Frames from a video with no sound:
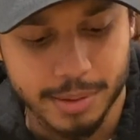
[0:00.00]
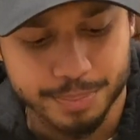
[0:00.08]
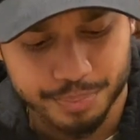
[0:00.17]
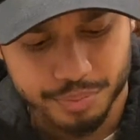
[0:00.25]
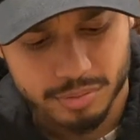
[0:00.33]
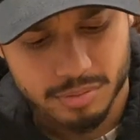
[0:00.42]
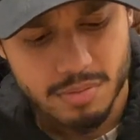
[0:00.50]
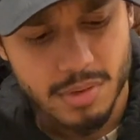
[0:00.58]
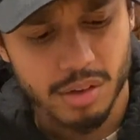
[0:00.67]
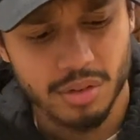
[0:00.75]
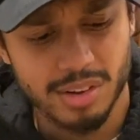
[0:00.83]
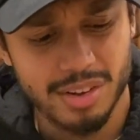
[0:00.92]

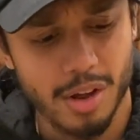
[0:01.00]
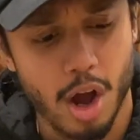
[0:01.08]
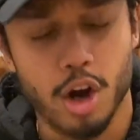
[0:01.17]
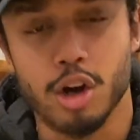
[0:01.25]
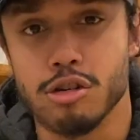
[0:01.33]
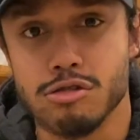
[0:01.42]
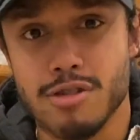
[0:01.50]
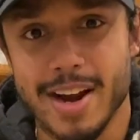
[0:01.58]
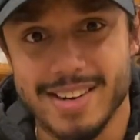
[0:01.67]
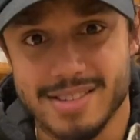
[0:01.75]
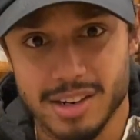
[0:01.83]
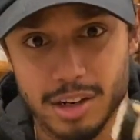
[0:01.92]
So this is a
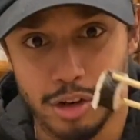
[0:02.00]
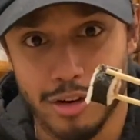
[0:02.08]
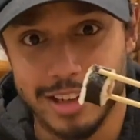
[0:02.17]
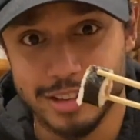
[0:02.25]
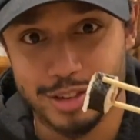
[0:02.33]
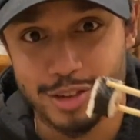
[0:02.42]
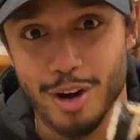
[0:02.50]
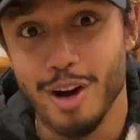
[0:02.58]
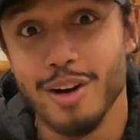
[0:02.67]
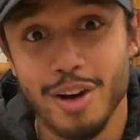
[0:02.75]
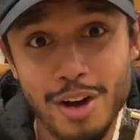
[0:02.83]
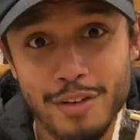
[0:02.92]
great, great
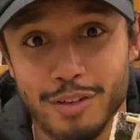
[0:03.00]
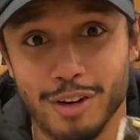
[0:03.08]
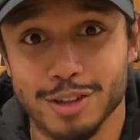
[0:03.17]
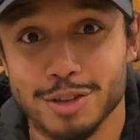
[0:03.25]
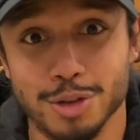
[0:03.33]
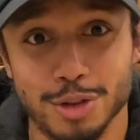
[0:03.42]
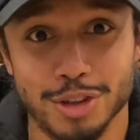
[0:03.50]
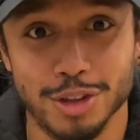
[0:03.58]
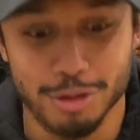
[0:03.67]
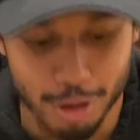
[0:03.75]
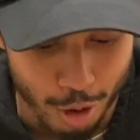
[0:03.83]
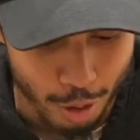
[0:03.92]
start for our
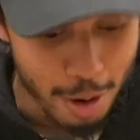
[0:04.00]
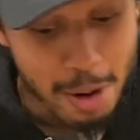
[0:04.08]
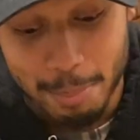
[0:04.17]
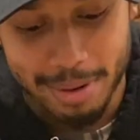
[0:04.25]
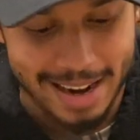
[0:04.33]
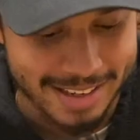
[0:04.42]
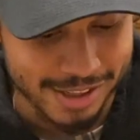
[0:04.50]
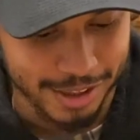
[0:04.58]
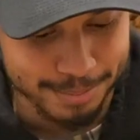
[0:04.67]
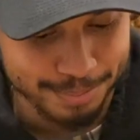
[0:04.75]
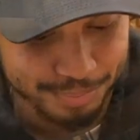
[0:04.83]
sushi roll platter.